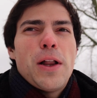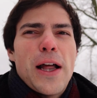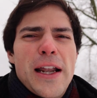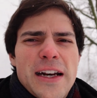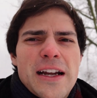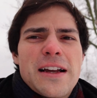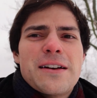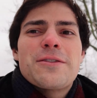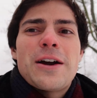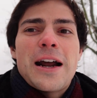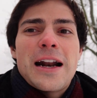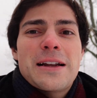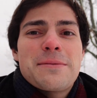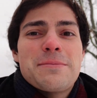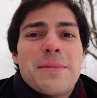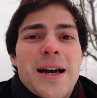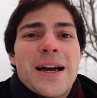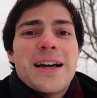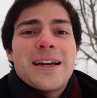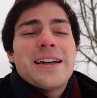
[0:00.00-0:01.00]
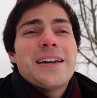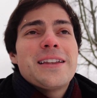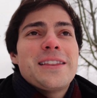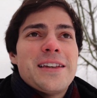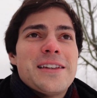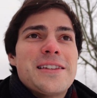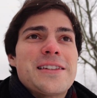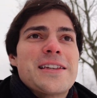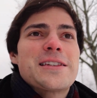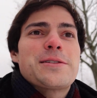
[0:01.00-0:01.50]
planning on writing my
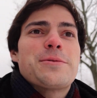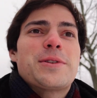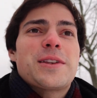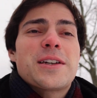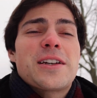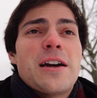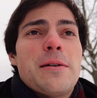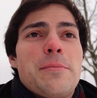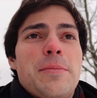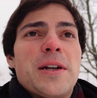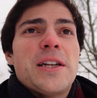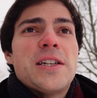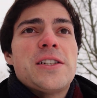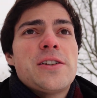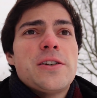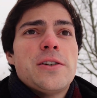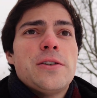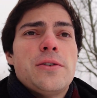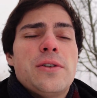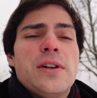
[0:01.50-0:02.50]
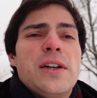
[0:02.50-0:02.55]
thesis with the company too.